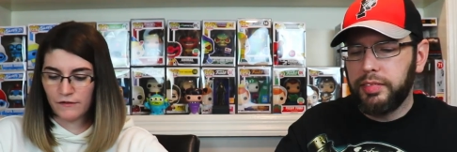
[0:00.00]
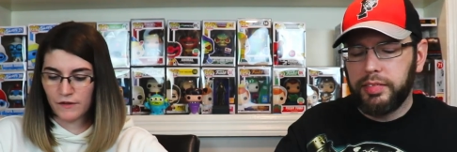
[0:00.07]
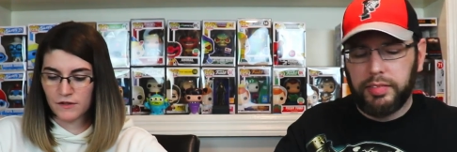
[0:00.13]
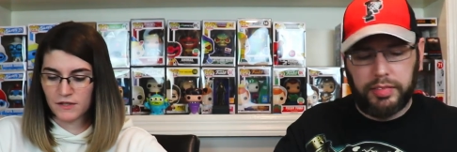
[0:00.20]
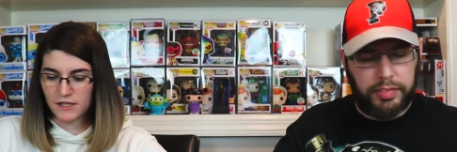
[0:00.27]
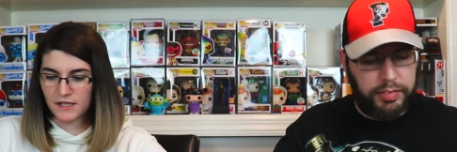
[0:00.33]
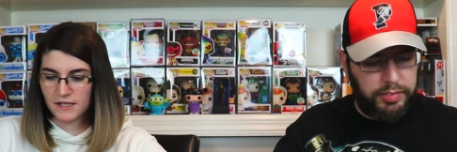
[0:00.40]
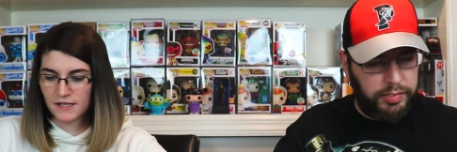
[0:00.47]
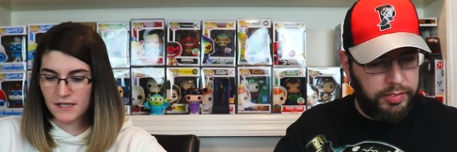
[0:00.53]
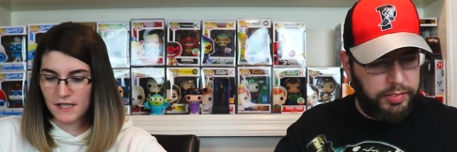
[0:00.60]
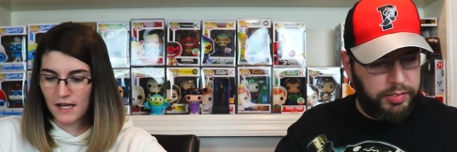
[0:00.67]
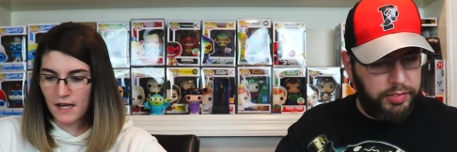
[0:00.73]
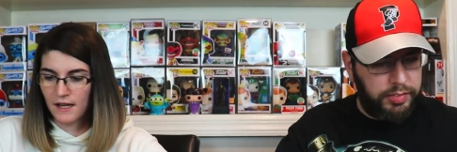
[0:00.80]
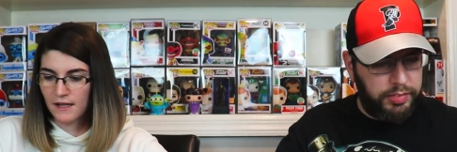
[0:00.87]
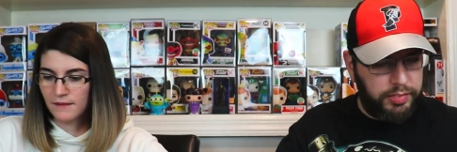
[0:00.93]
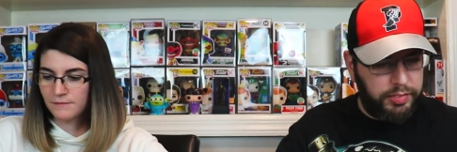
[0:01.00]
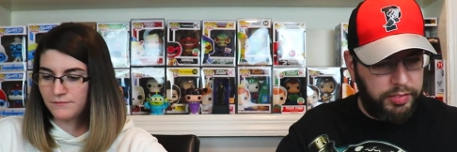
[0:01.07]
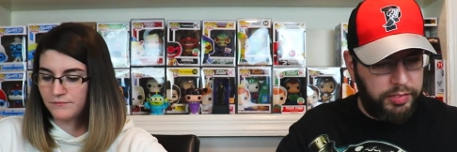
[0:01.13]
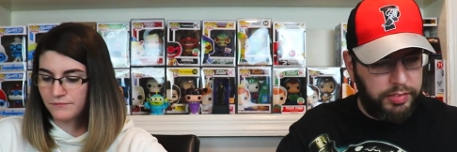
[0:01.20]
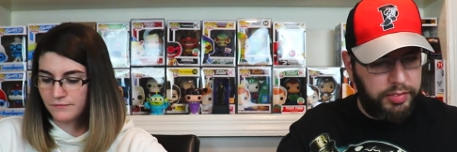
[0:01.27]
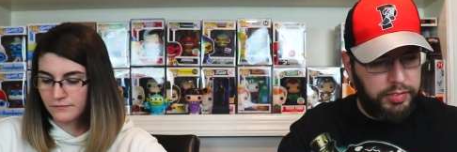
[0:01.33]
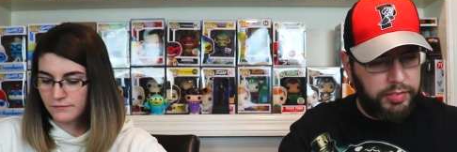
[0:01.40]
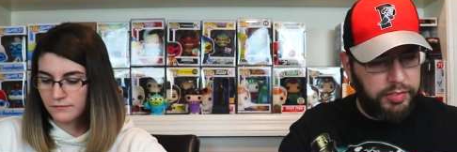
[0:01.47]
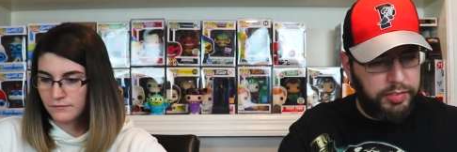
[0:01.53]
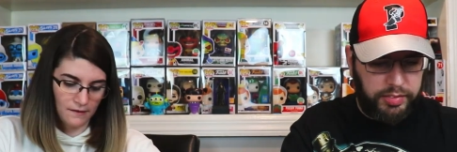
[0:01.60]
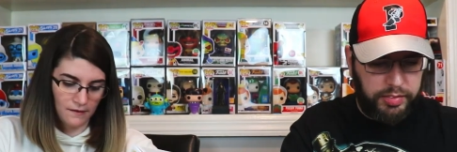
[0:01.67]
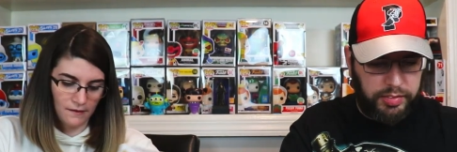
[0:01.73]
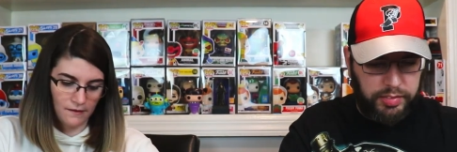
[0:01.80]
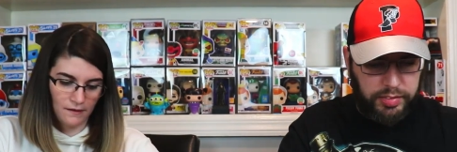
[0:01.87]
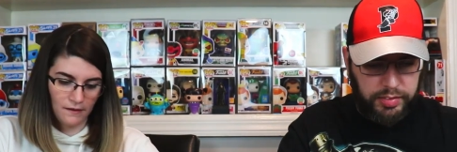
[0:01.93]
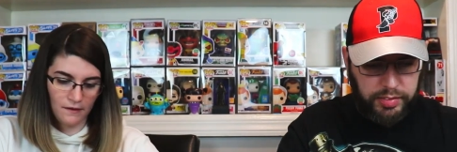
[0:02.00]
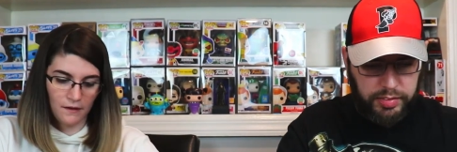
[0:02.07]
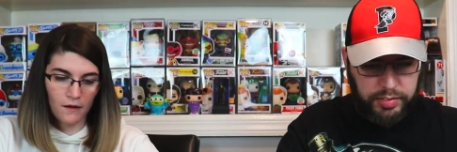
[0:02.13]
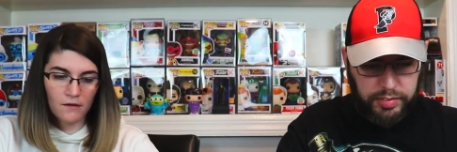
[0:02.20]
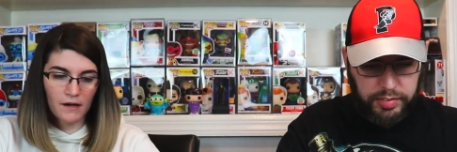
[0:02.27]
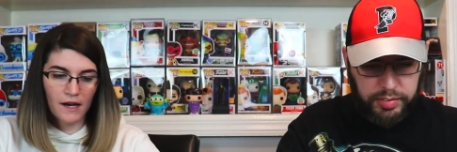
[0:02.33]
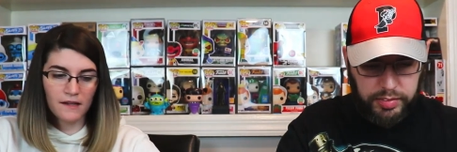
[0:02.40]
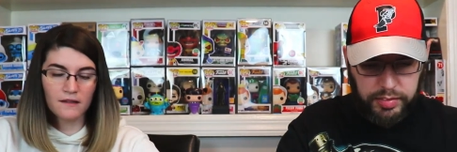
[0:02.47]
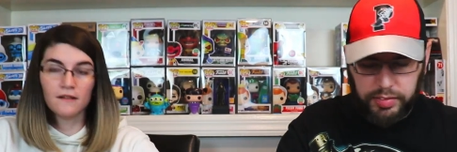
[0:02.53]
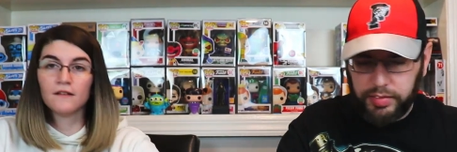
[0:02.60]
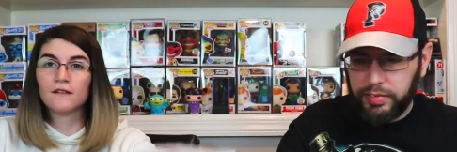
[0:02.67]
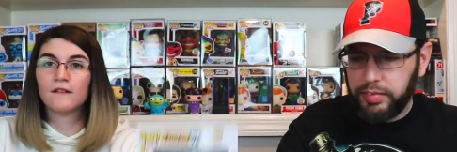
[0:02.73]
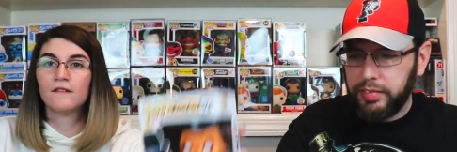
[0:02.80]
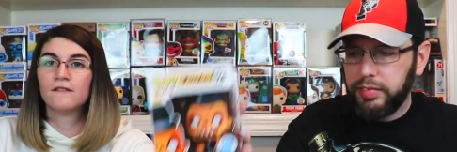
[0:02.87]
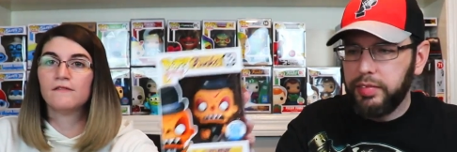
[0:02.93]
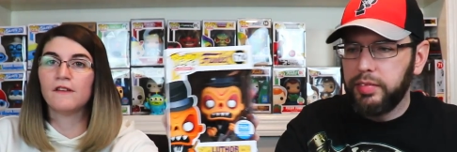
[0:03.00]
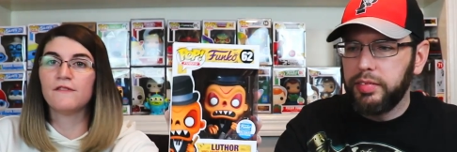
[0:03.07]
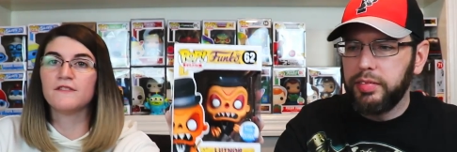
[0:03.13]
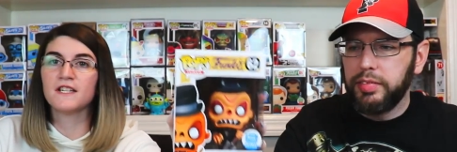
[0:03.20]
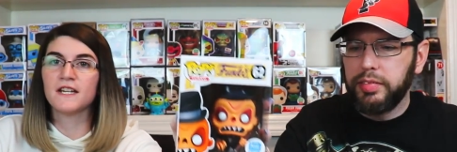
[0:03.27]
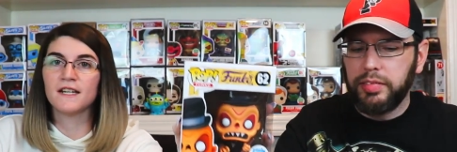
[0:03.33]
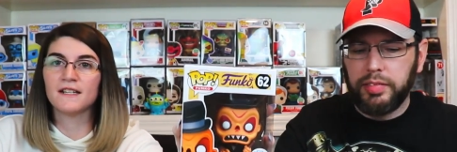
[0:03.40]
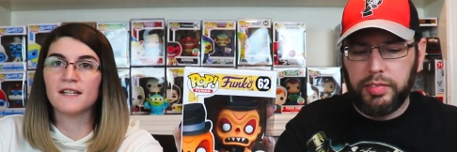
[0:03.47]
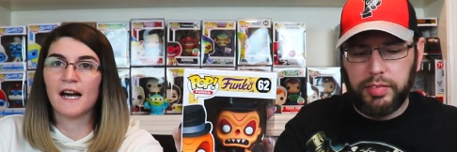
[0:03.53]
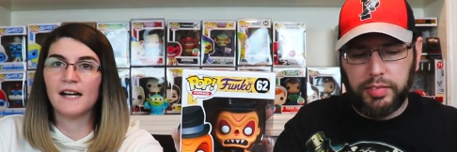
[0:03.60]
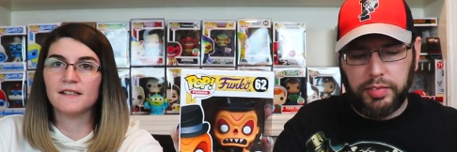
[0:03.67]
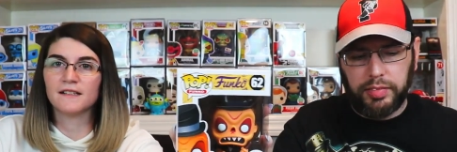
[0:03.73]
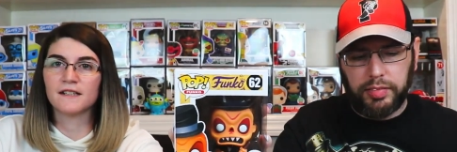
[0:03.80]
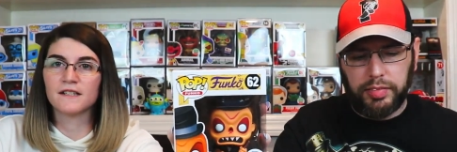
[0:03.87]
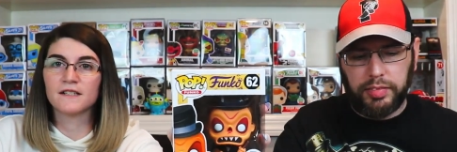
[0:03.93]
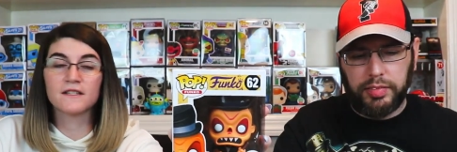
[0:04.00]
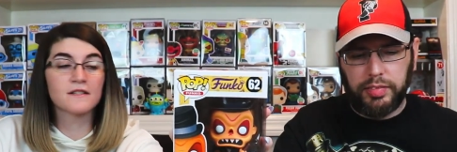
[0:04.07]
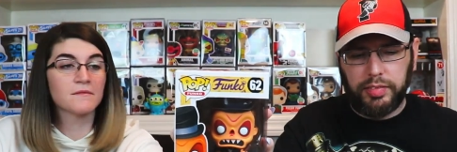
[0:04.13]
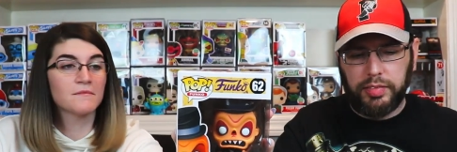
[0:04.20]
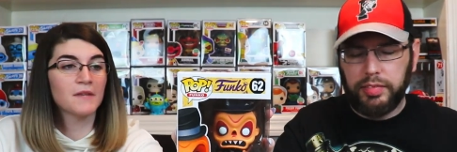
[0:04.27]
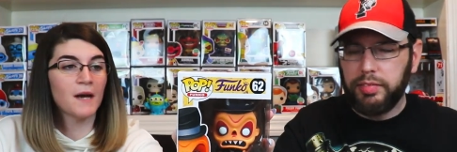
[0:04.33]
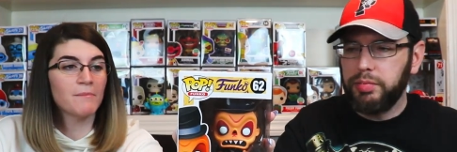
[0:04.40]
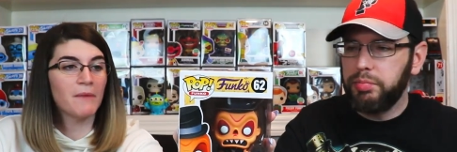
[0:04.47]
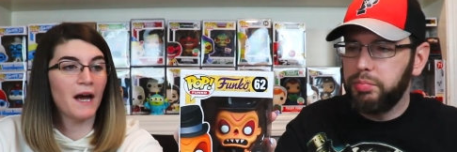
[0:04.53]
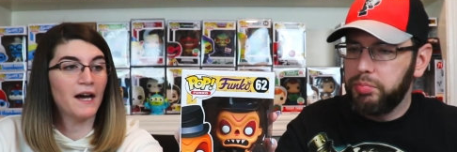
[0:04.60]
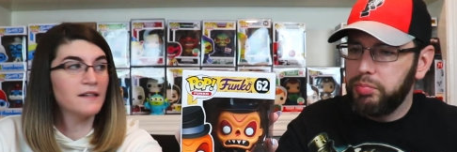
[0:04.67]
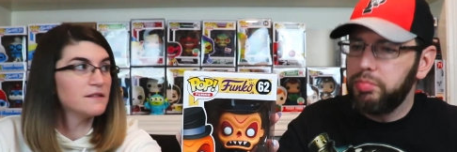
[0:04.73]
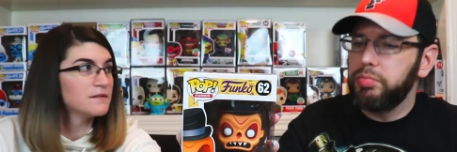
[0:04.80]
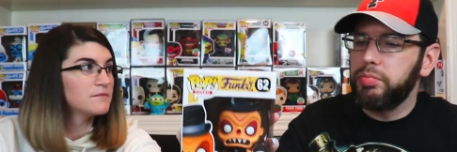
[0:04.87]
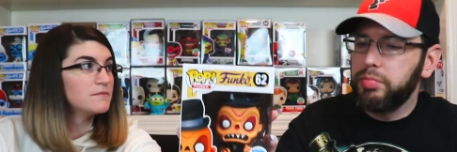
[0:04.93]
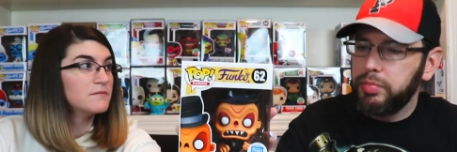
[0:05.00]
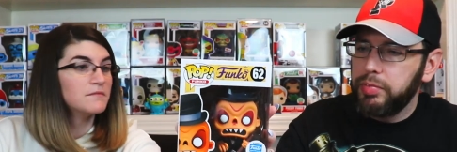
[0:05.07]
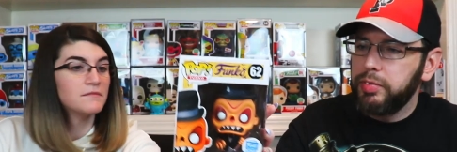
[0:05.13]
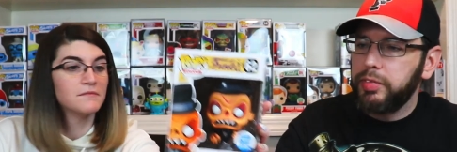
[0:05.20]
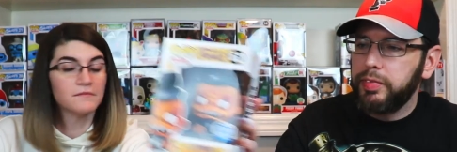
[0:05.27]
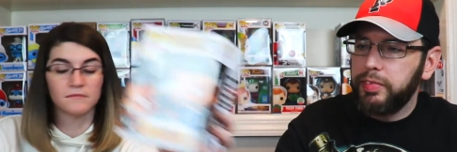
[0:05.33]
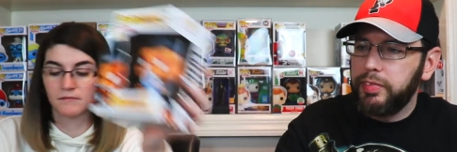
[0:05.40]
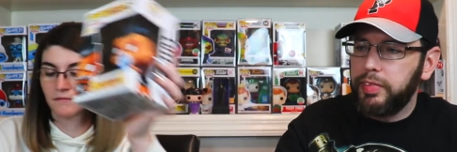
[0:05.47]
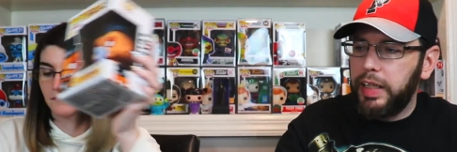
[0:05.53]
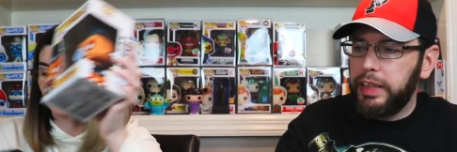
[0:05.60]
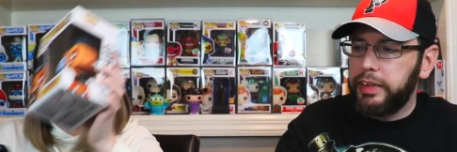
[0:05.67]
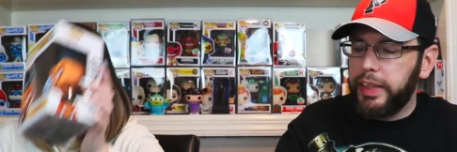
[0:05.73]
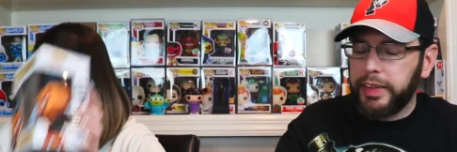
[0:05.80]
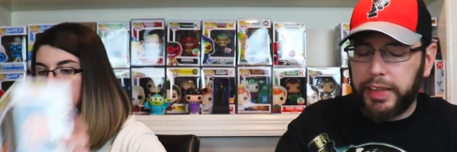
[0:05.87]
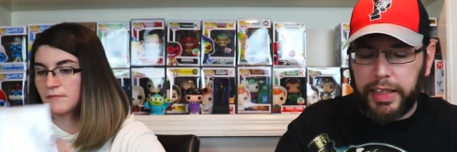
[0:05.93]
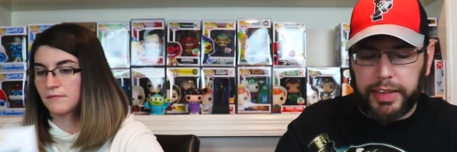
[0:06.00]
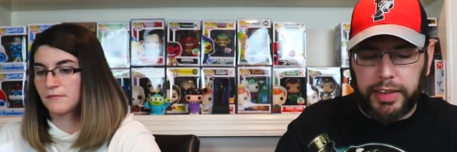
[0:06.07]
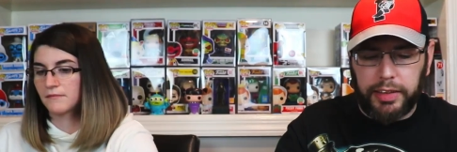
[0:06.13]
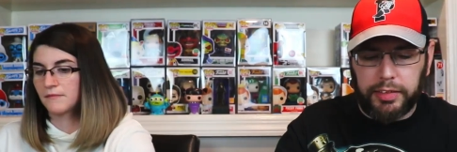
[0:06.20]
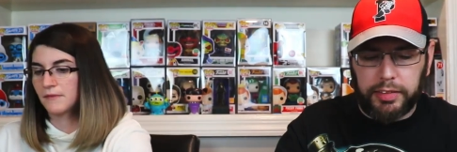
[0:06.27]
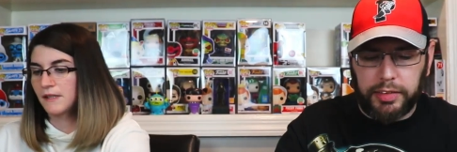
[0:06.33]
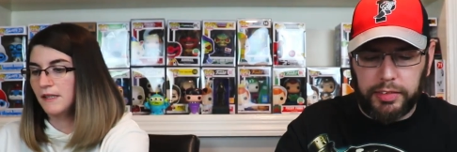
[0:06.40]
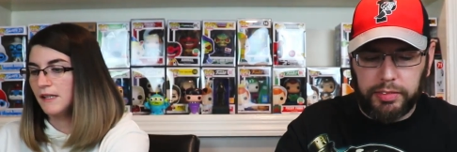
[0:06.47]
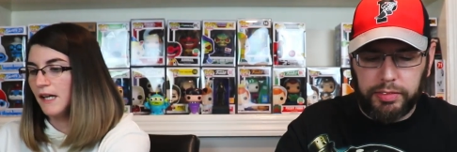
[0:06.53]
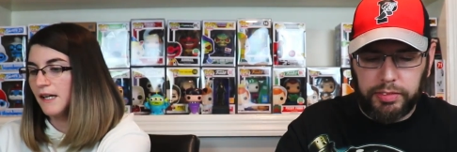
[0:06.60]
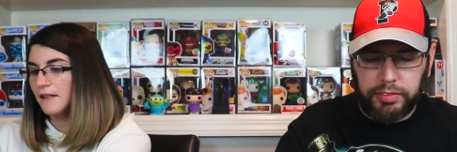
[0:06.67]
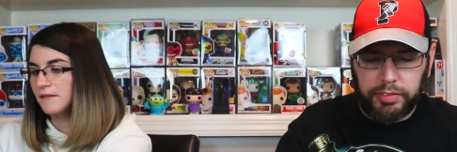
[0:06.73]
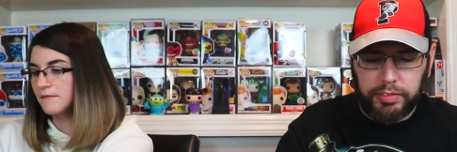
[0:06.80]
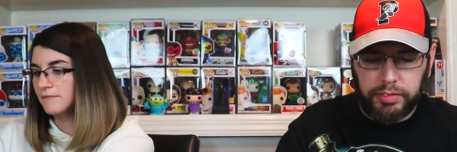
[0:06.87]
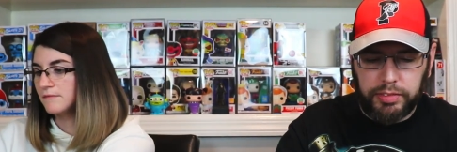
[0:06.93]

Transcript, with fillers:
Speaker 1: first and see. Okay, fifteen dollars. Not bad.
Speaker 2: I like that character.
Speaker 1: Yeah.